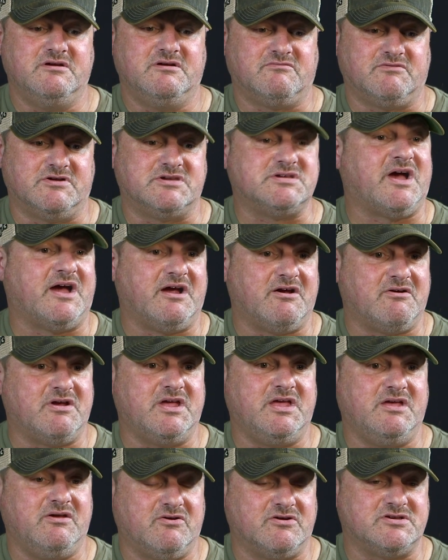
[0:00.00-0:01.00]

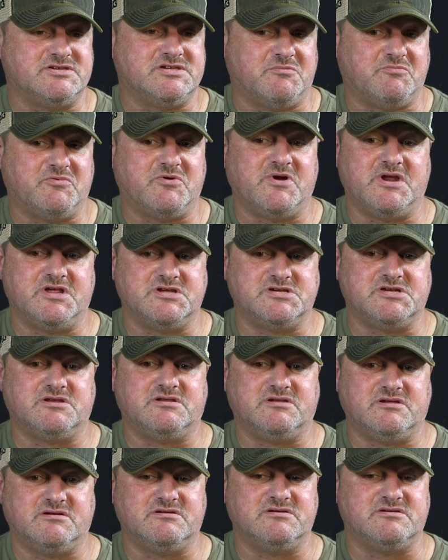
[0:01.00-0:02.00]
retiree or separation,
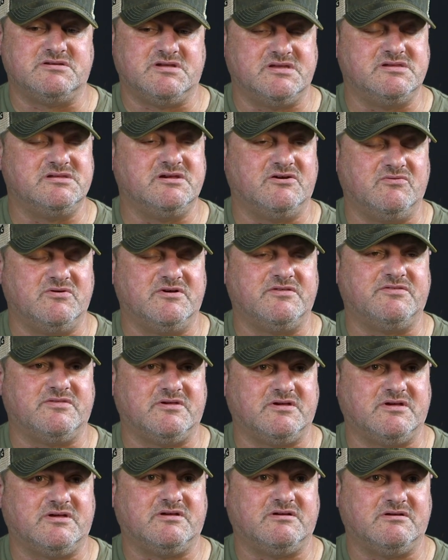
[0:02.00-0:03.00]
to deal with
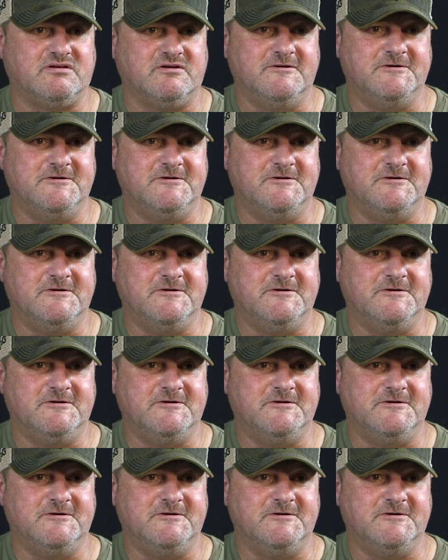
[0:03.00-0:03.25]
a